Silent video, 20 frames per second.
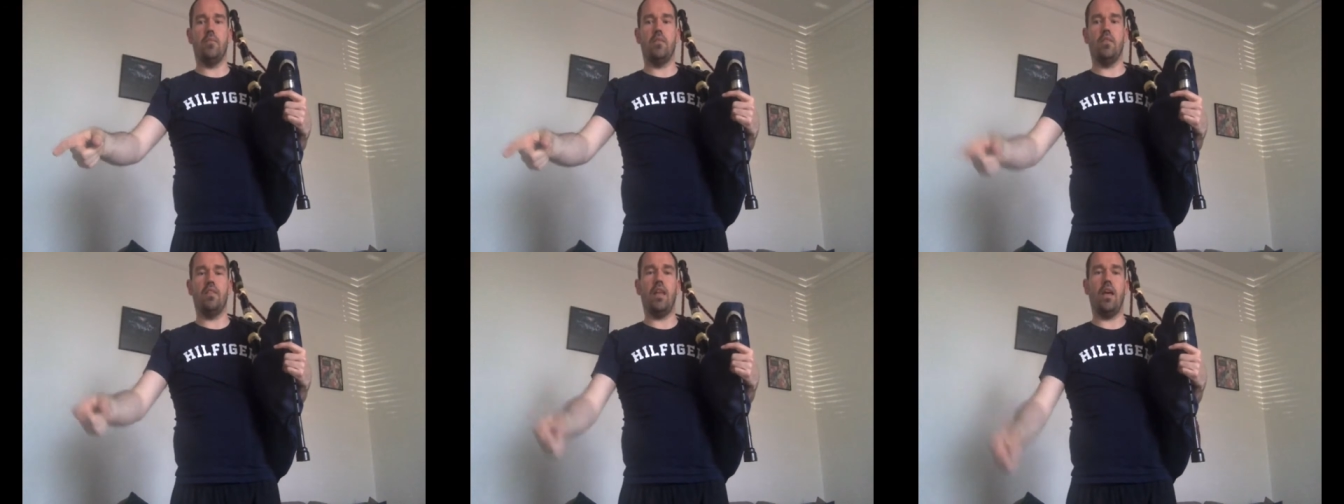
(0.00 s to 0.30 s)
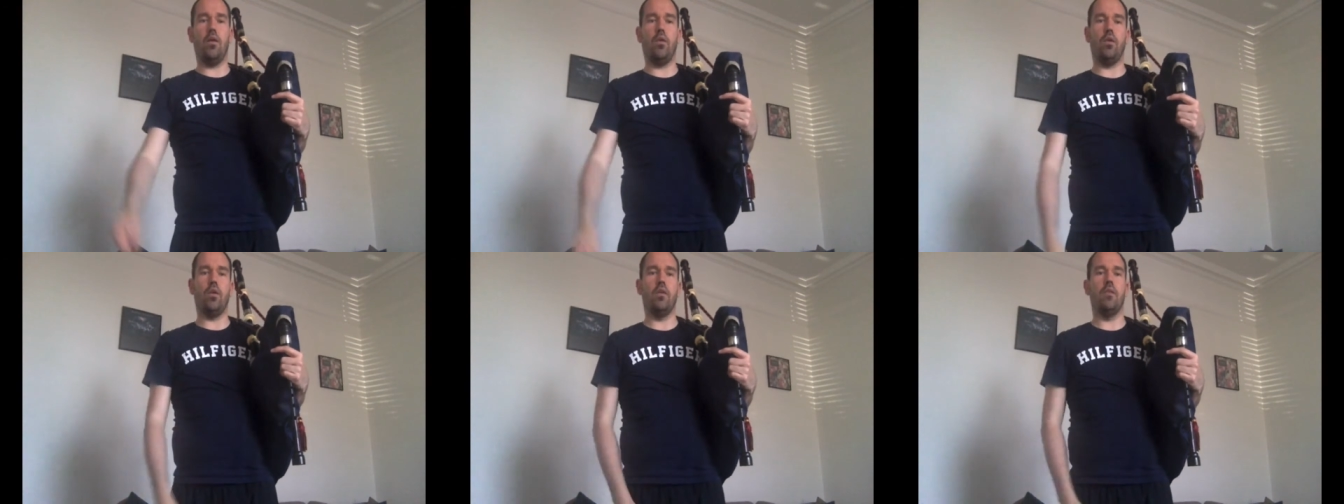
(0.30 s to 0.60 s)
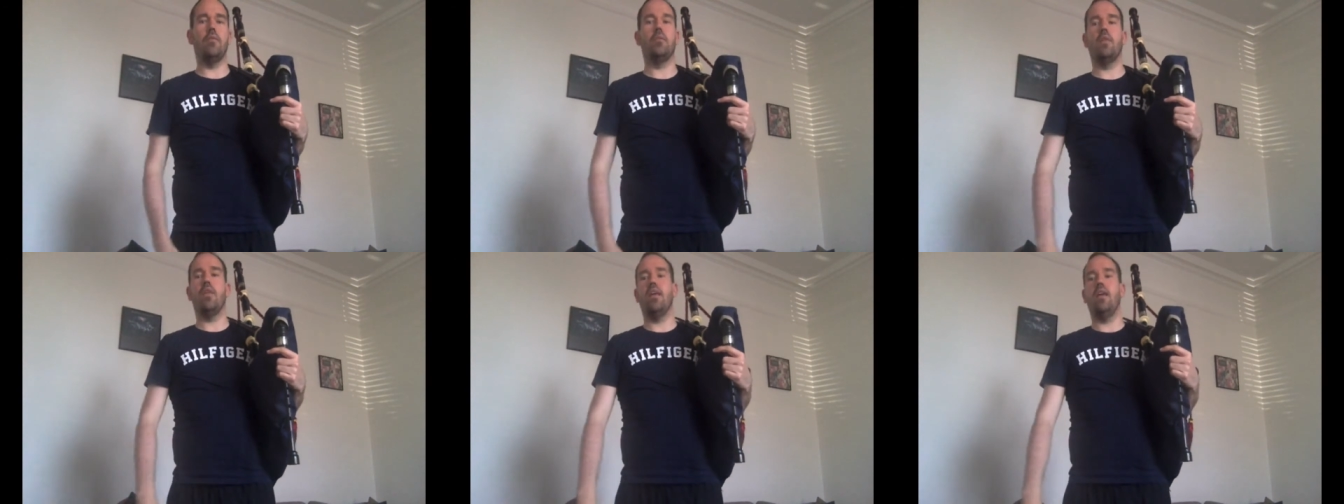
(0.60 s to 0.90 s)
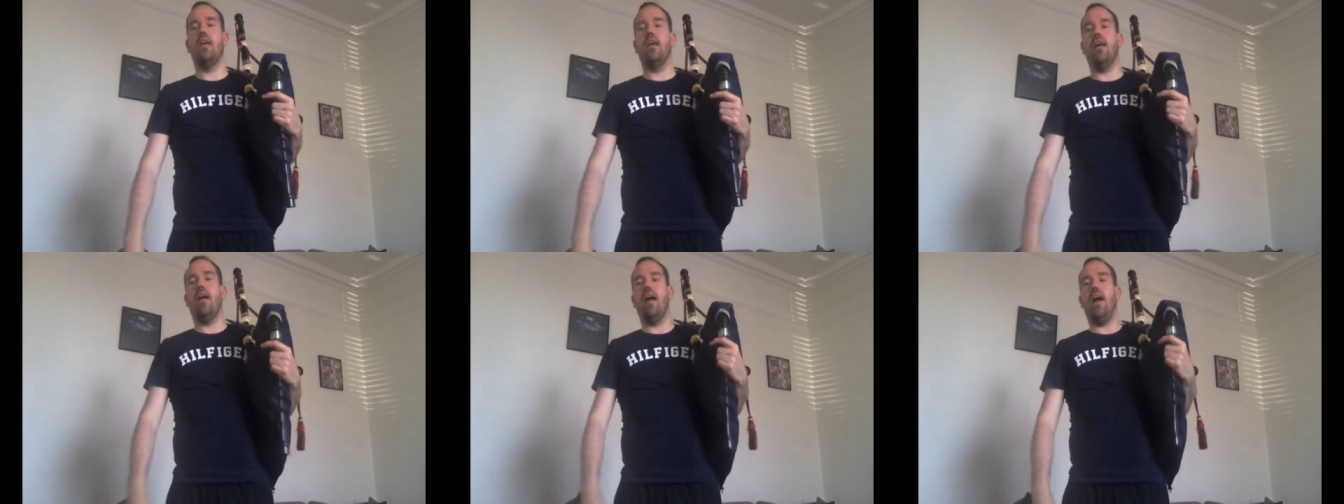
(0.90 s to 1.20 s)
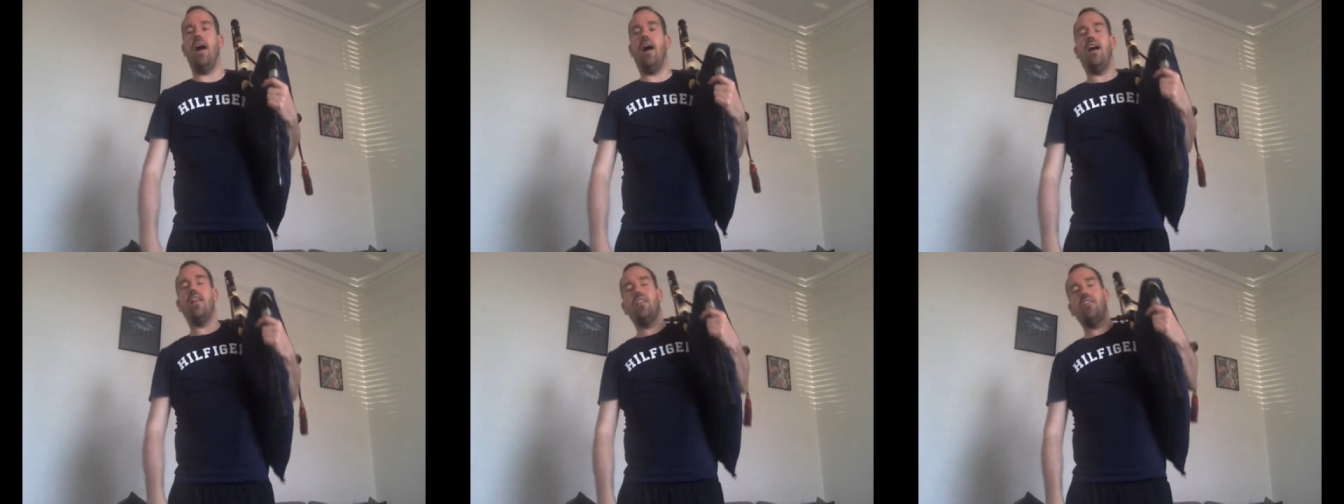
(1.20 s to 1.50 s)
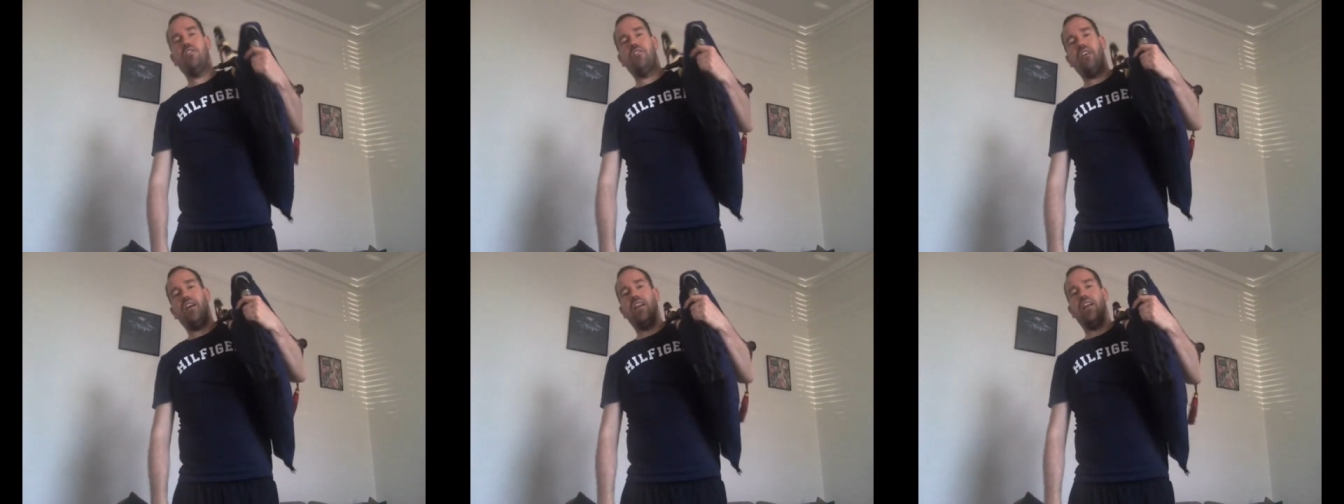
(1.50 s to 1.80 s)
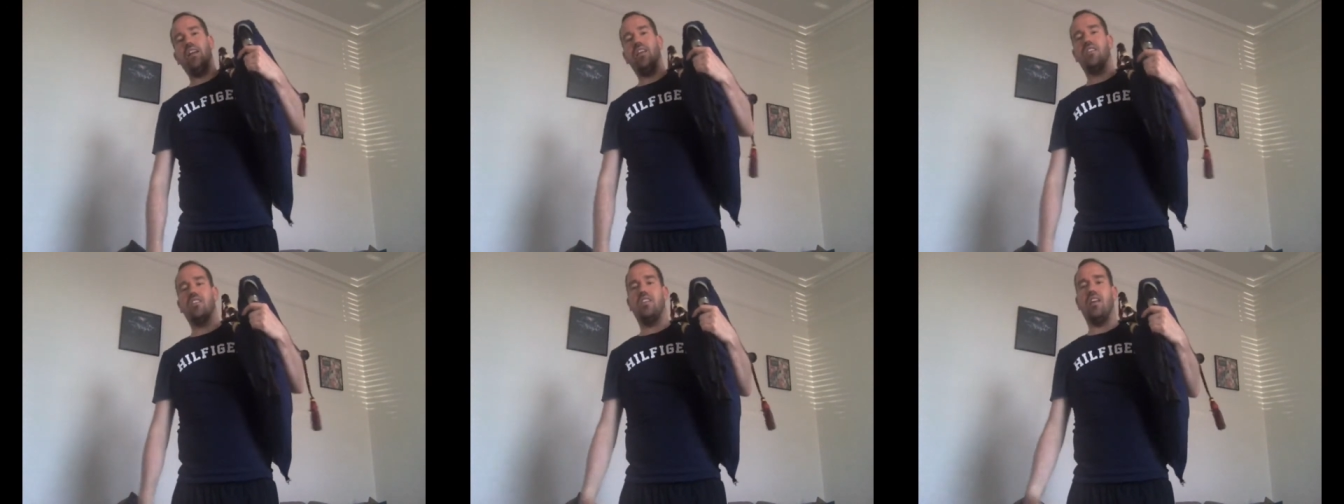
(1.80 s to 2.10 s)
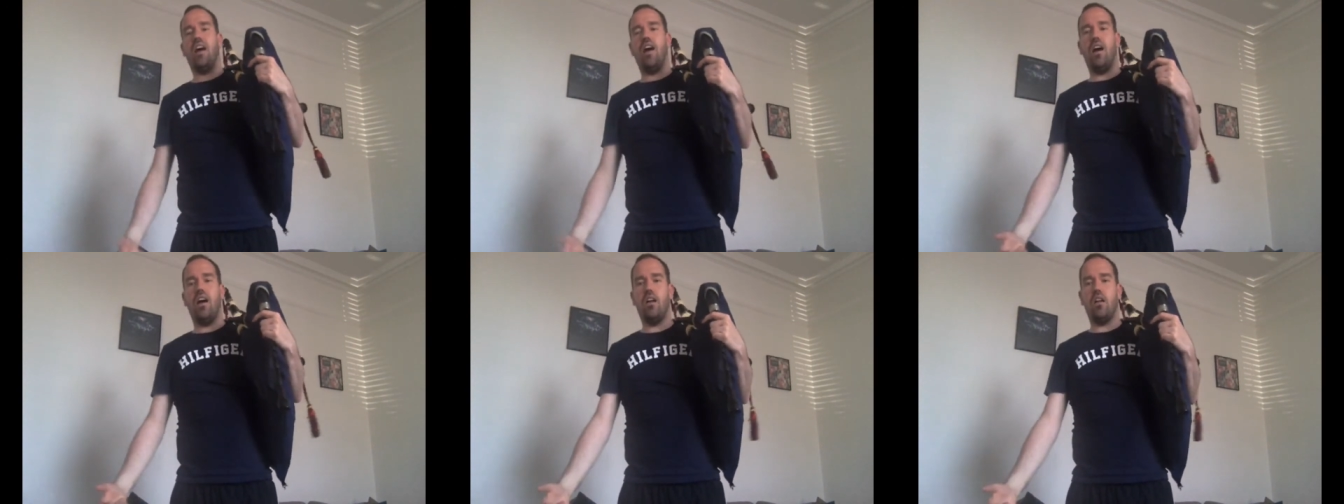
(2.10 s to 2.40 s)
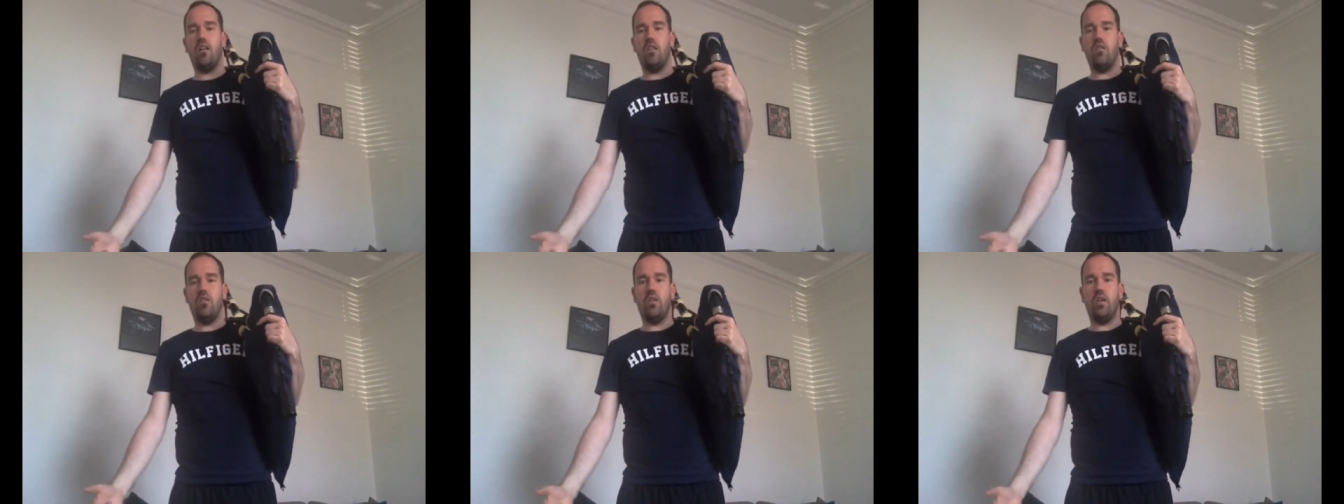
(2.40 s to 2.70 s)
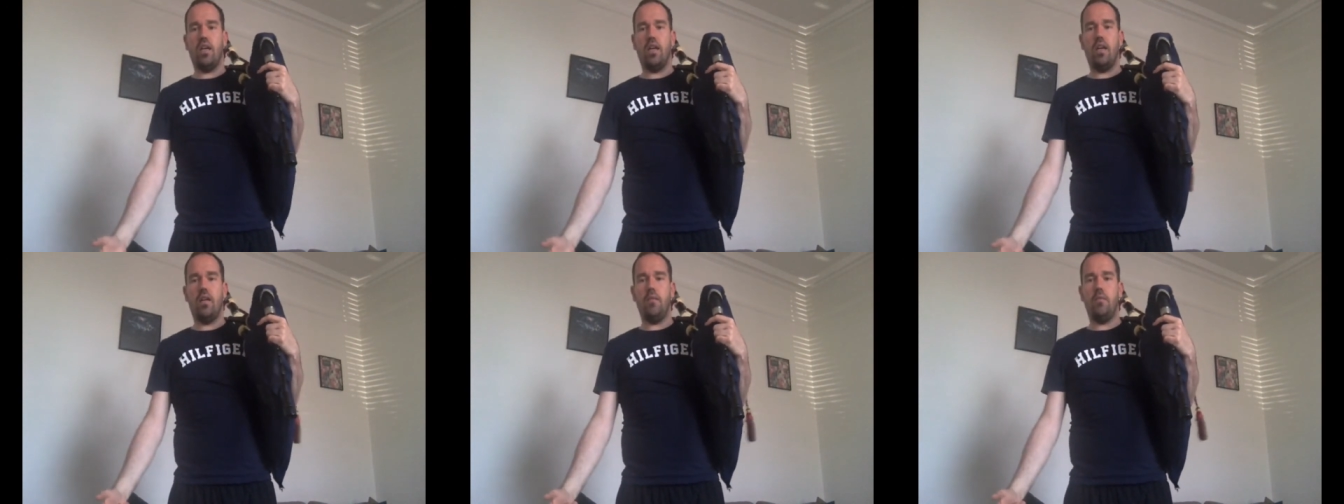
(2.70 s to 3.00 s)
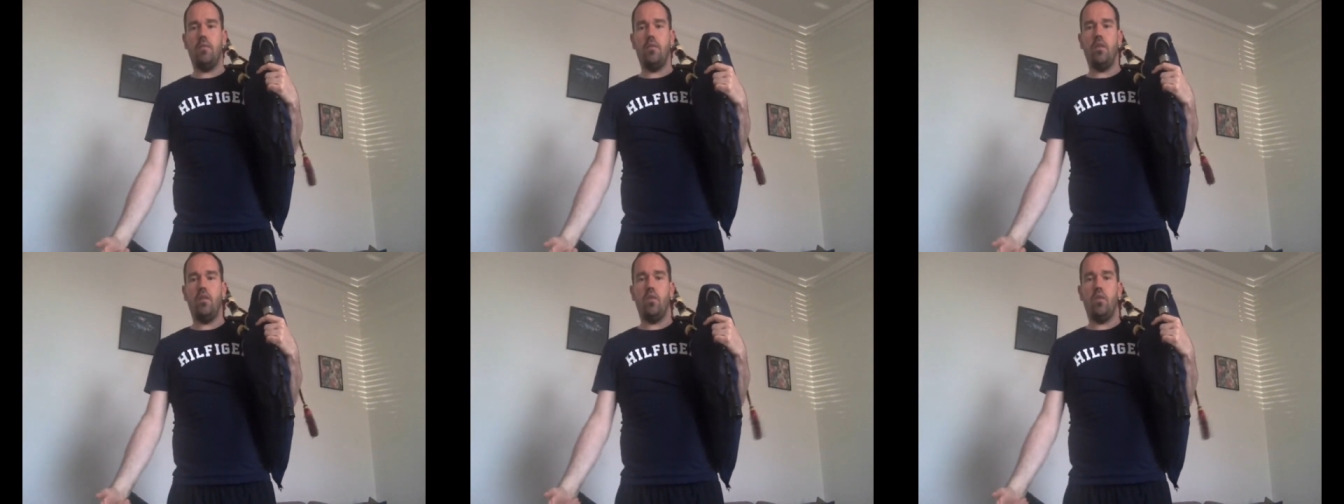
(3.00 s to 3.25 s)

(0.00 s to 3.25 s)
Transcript: Now, at the very start, okay,